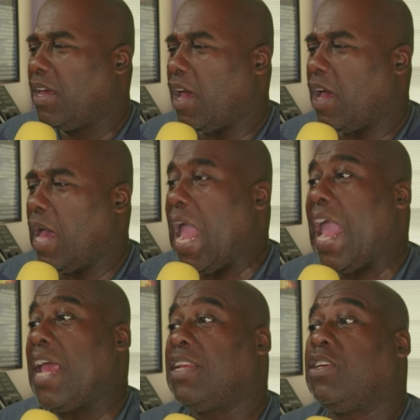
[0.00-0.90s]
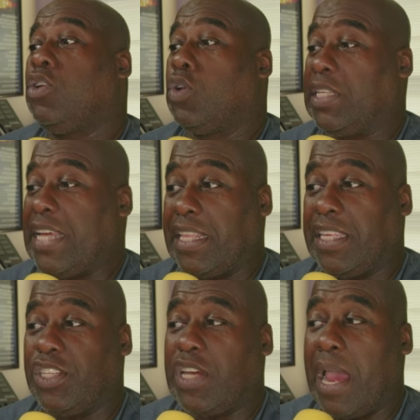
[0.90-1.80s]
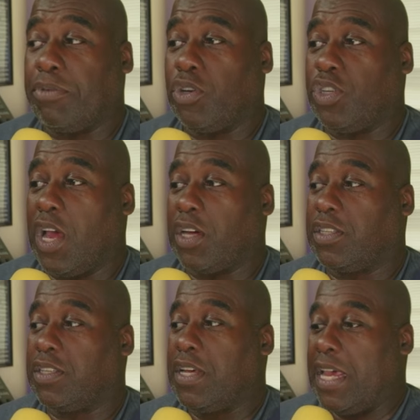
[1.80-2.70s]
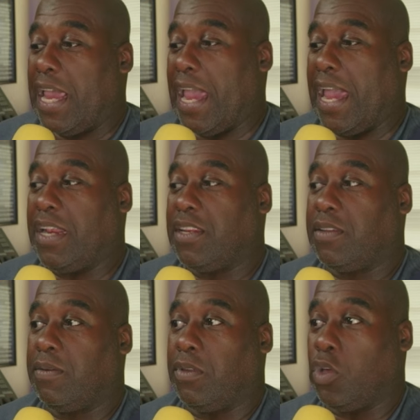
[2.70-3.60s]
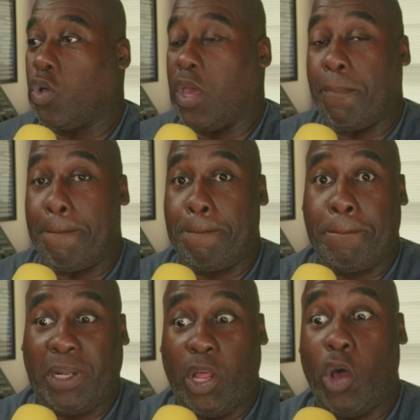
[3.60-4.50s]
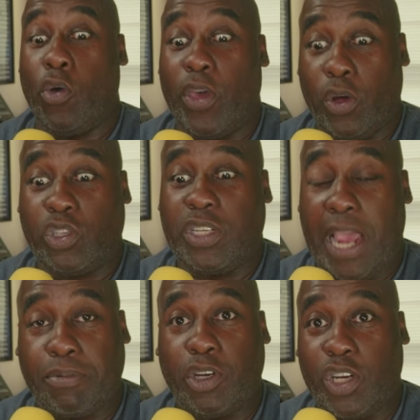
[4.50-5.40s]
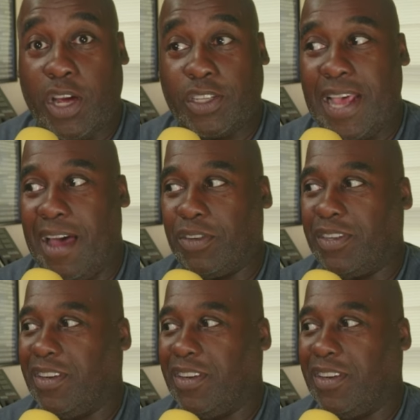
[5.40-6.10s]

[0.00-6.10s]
Uh, and you could take these chapter chunks and you can blow those chapter chunks out.